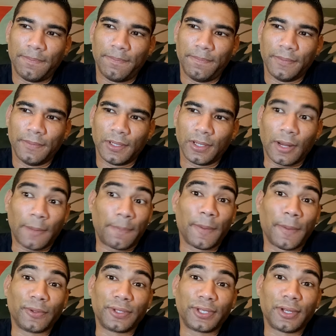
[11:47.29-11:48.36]
a lot of
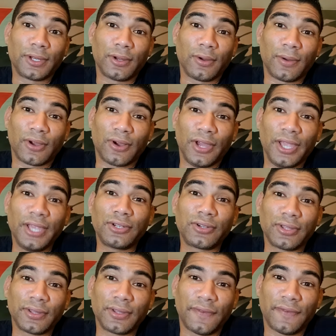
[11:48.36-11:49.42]
people didn't know I got
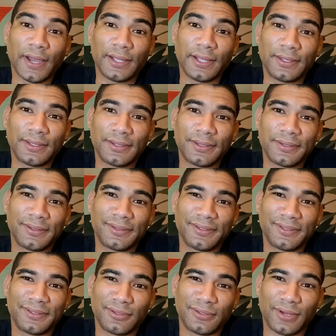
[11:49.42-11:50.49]
injured in the fight.
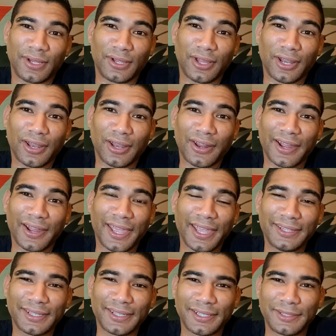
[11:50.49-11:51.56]
So I got a lot of
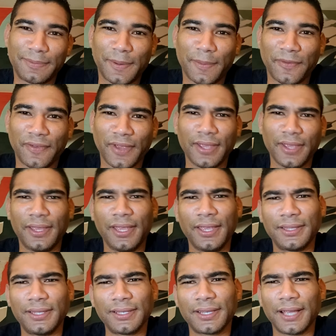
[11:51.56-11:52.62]
hate because people think, hey,
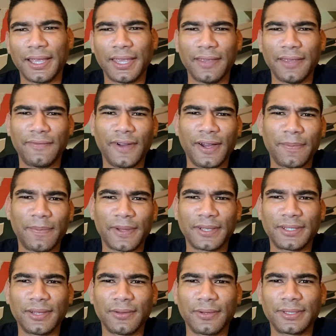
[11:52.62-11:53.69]
this guy gave up
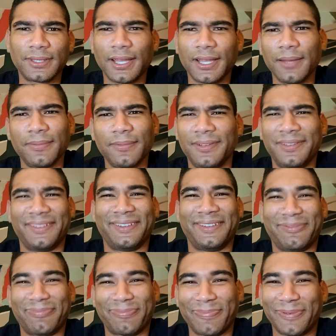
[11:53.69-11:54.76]
because he was
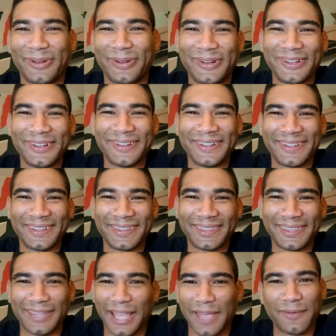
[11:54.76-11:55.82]
tired.
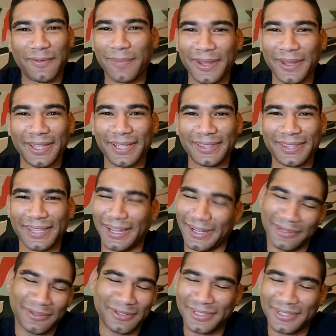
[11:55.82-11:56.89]
Everybody get
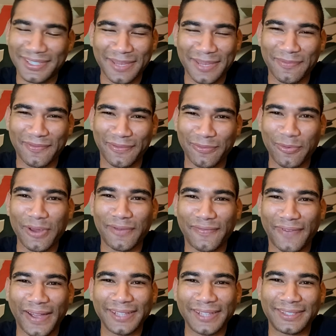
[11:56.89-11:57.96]
tired. You just keep, we're
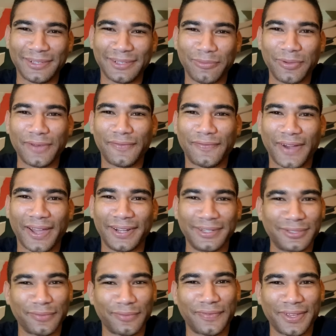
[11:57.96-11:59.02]
fighting. We're
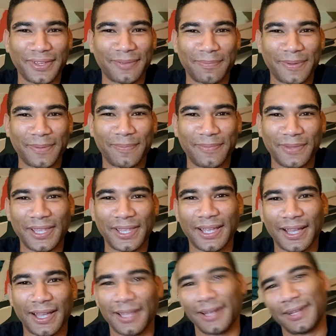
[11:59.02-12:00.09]
fighters. You're thinking people, the
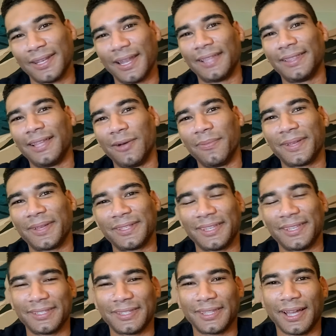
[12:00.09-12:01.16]
guy going to lay down because
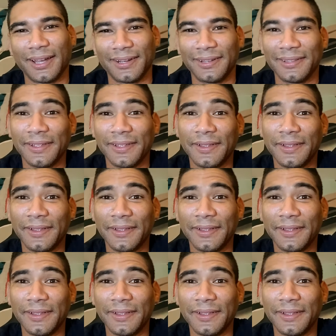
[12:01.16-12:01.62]
he's tired.